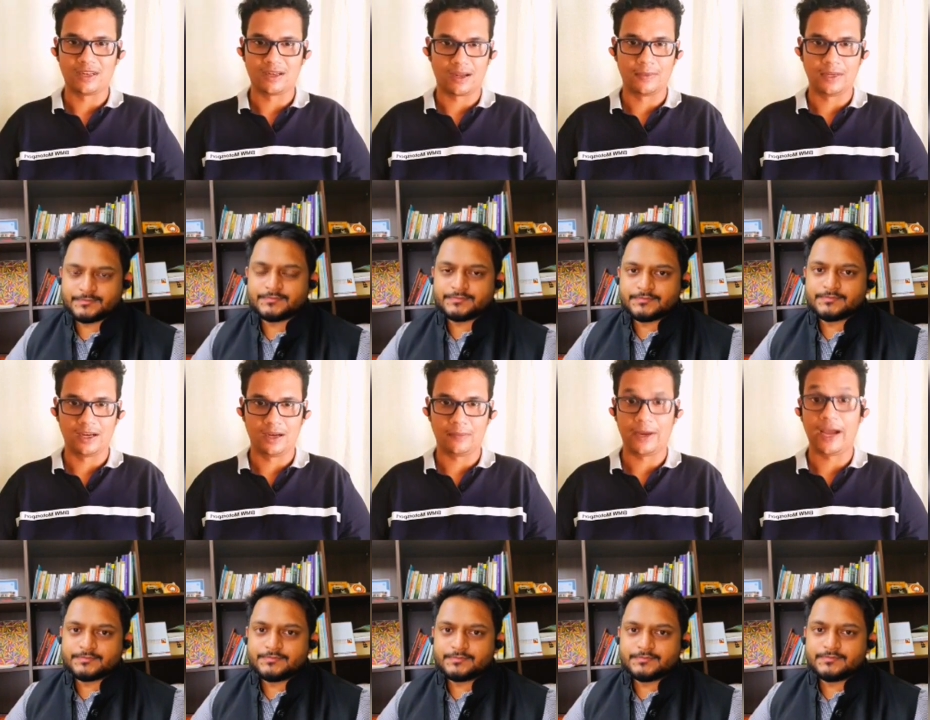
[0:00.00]
Speaker 1: are up
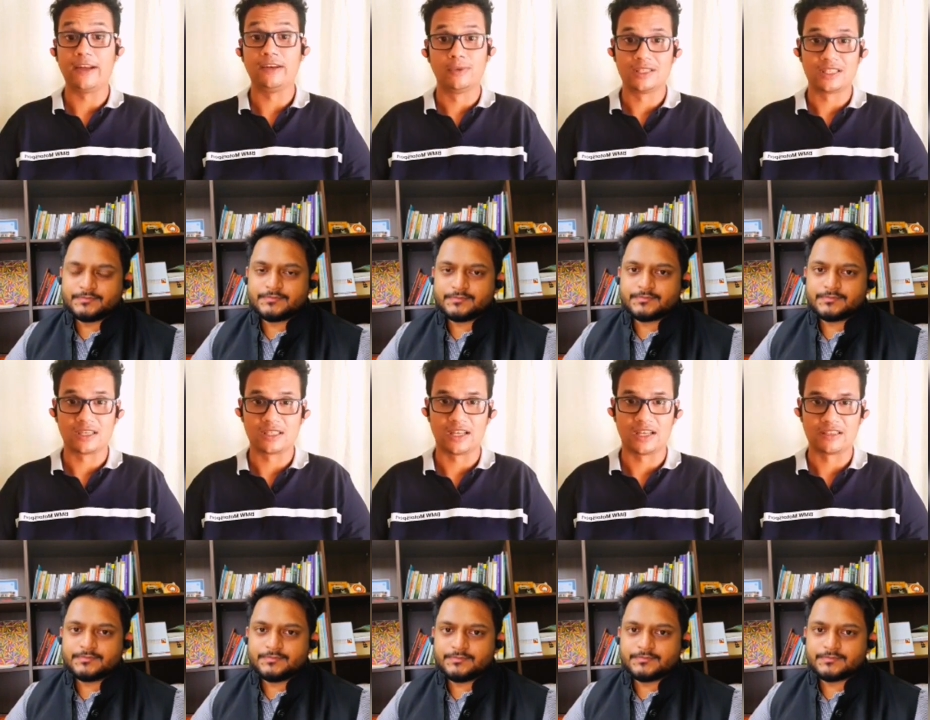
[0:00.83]
and doing
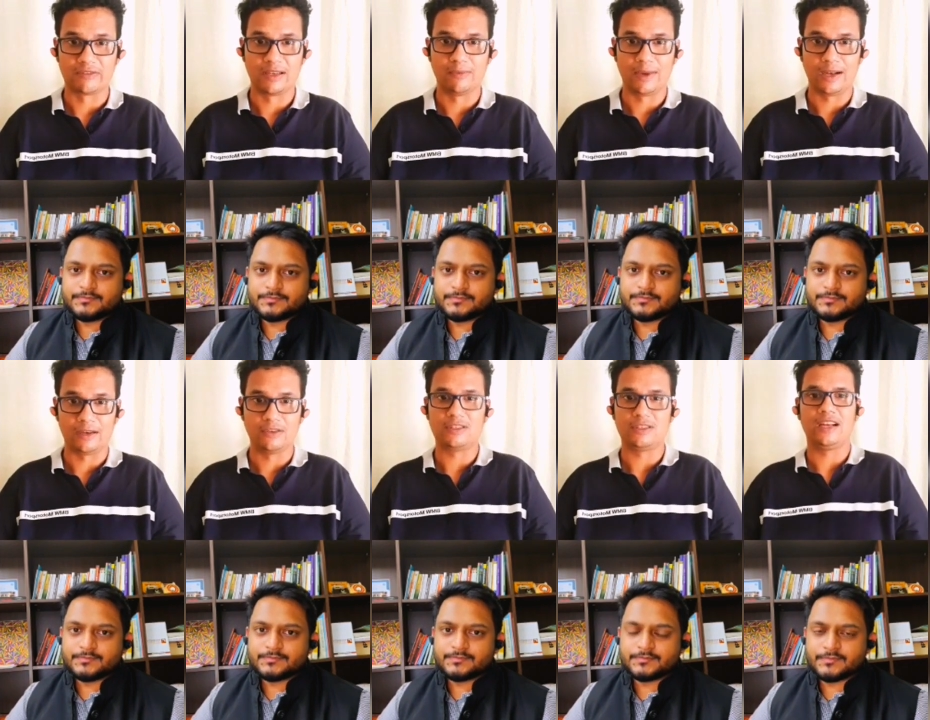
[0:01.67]
successfully well. Do you
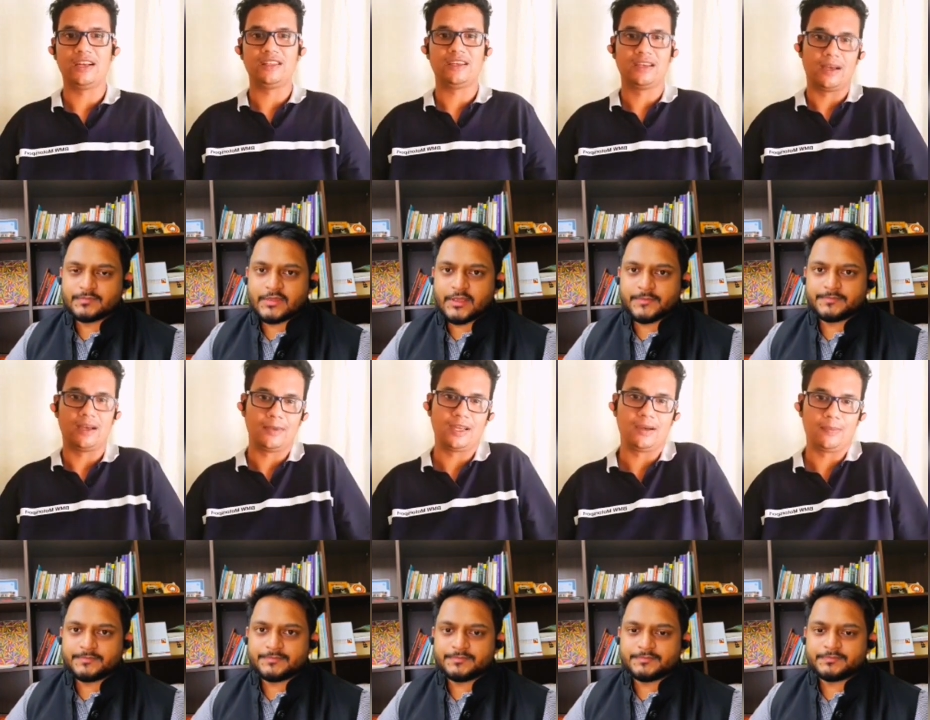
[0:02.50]
see anything coming
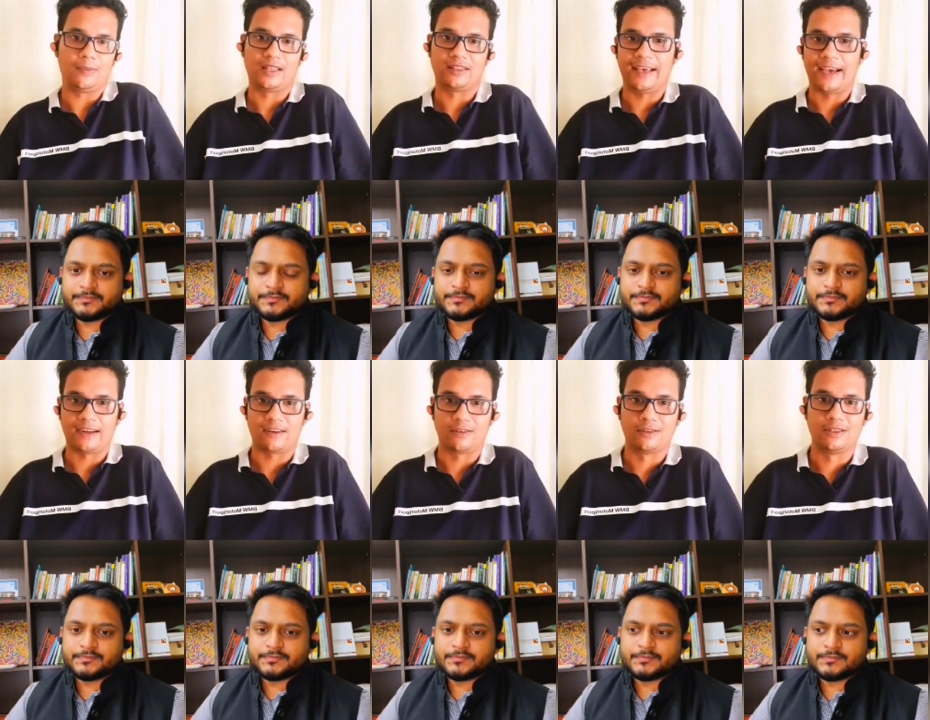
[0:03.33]
up like that
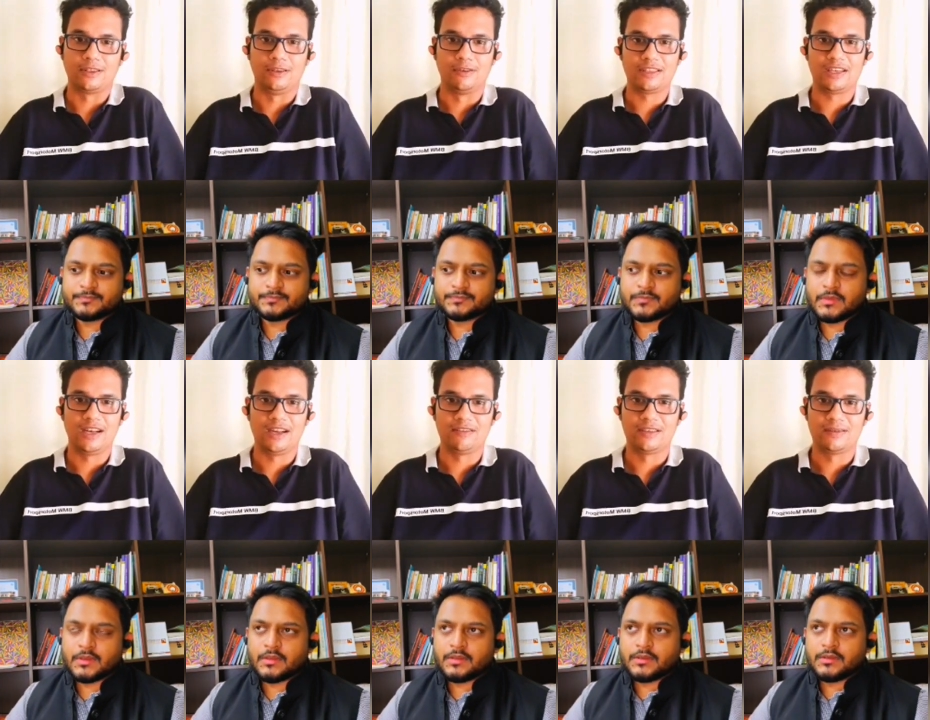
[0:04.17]
on the university
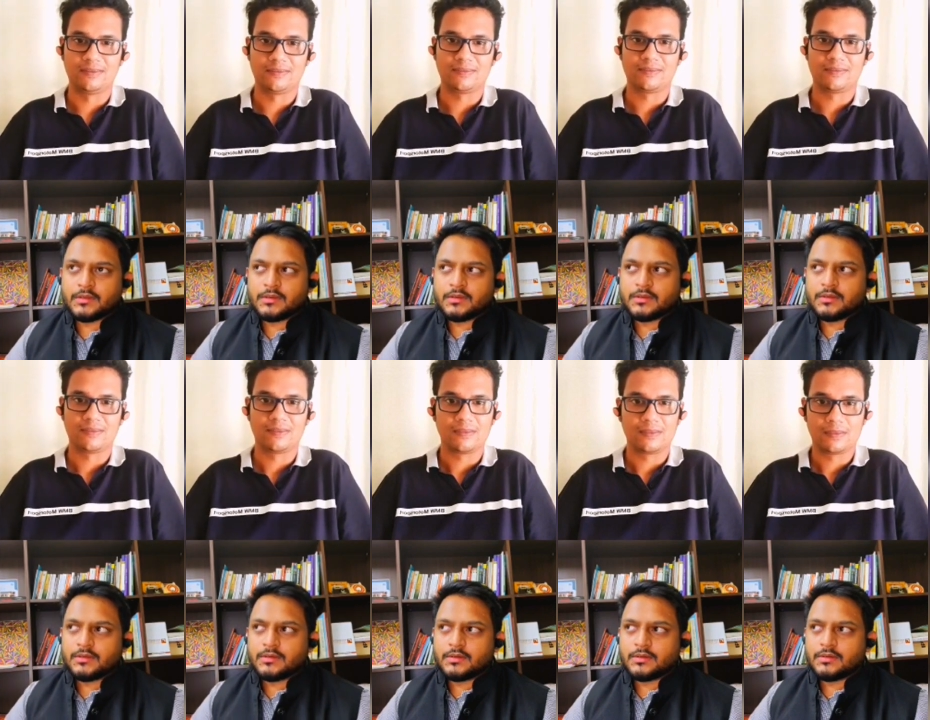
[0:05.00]
level?
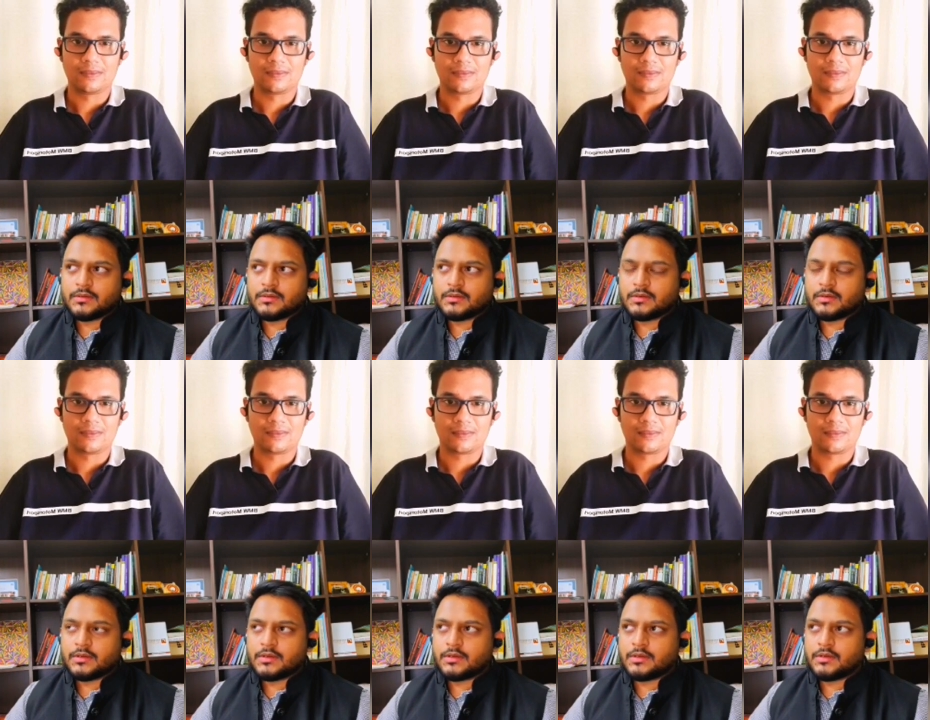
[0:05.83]

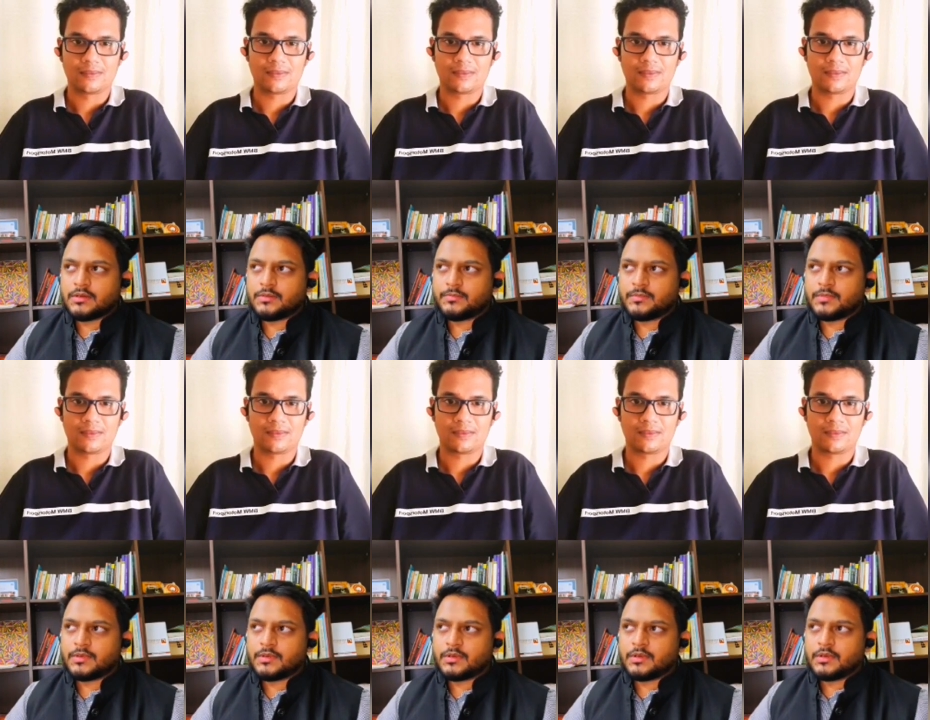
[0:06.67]
Speaker 2: Um,
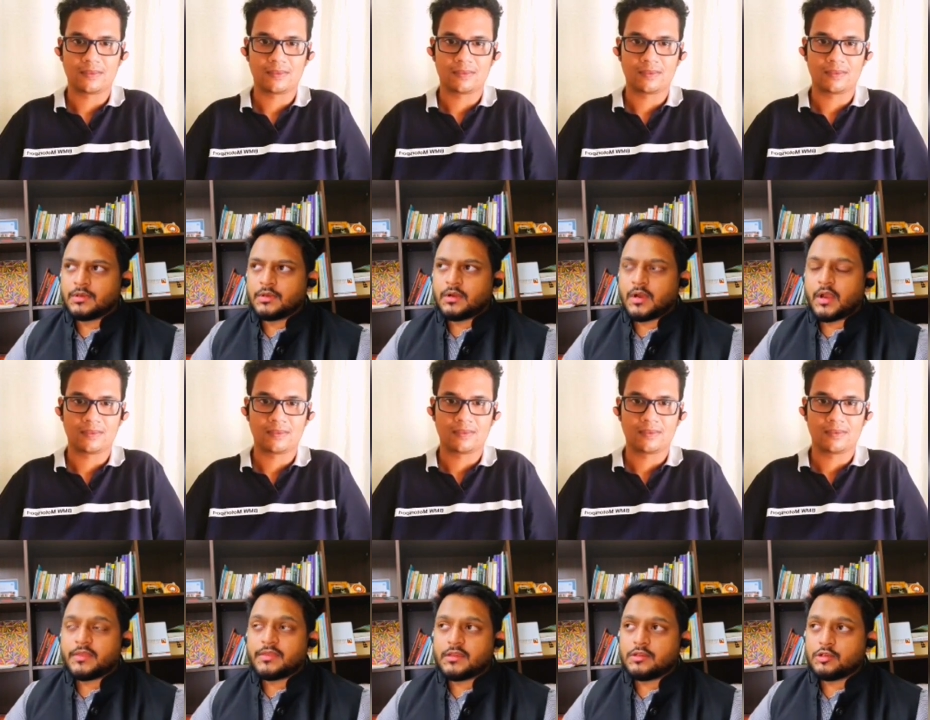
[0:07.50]
I
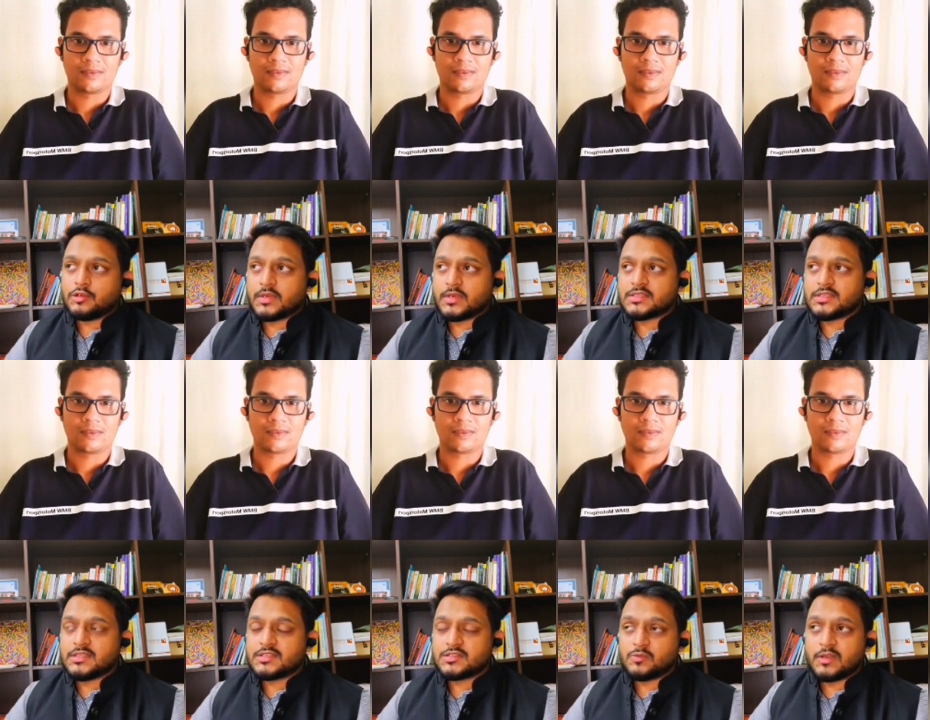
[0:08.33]
think universities
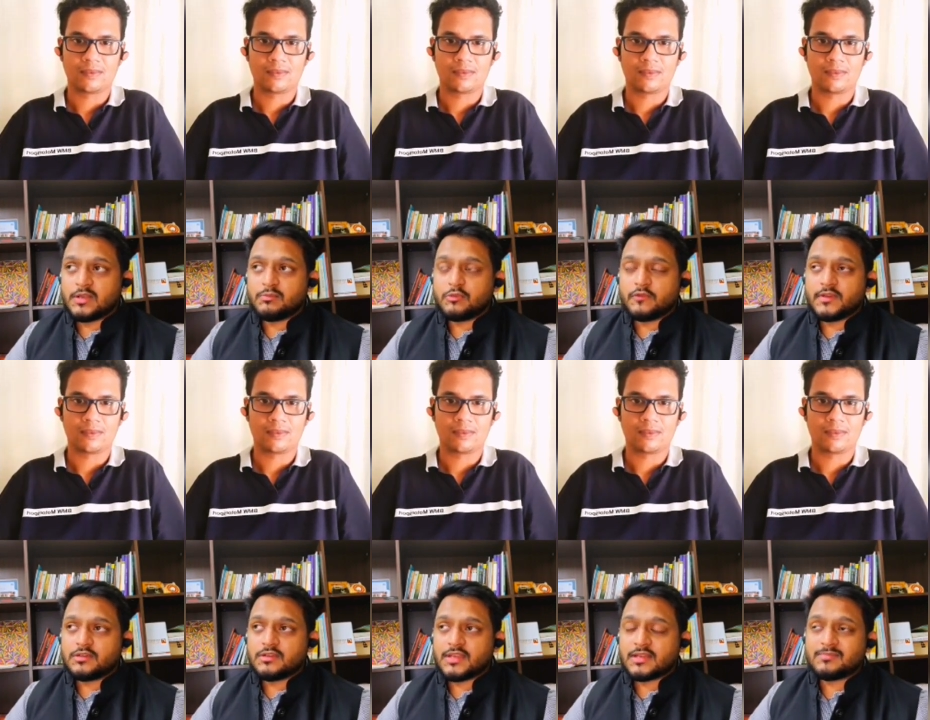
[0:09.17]
will move into
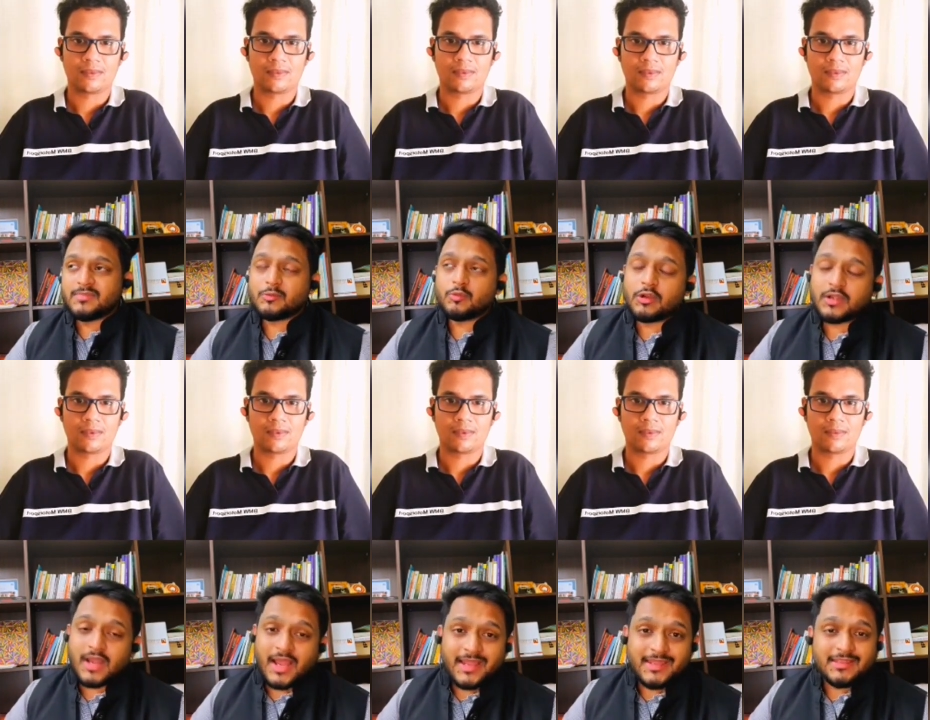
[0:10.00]
that, but what
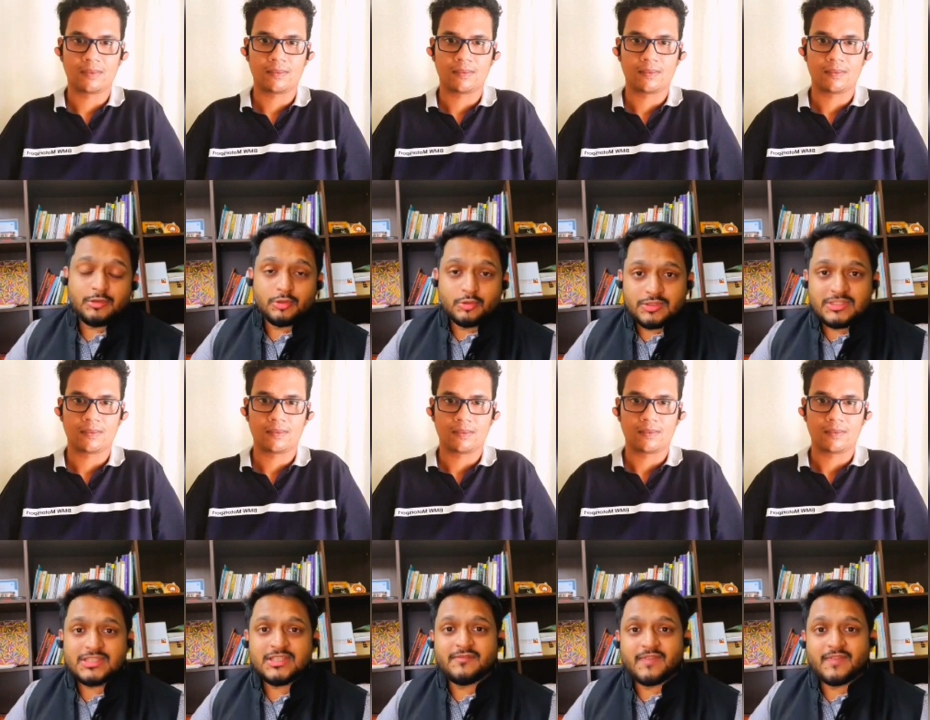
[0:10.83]
I do see very